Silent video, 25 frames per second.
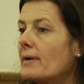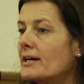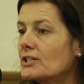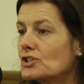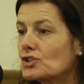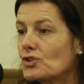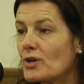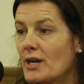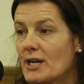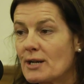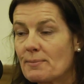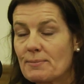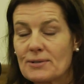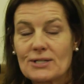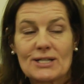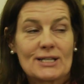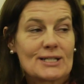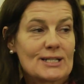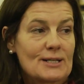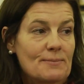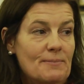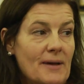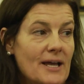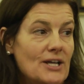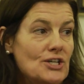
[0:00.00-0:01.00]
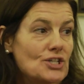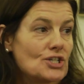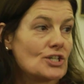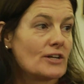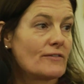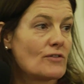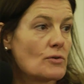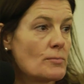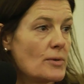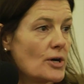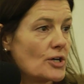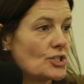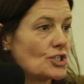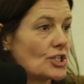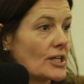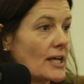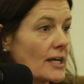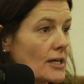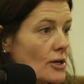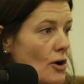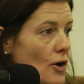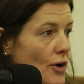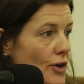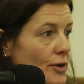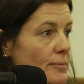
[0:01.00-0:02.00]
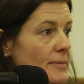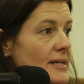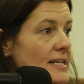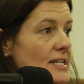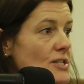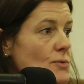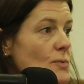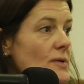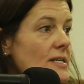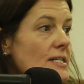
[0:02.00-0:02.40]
much greater participation of emerging economies.